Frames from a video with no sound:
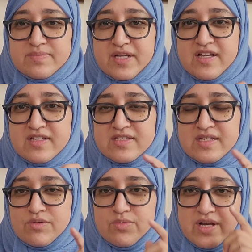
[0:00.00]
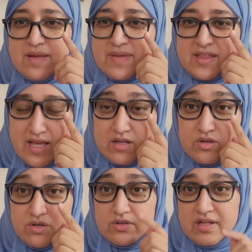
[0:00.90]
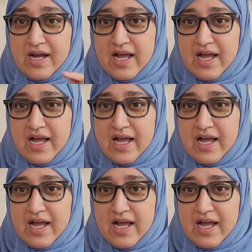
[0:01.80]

because when I made that goal,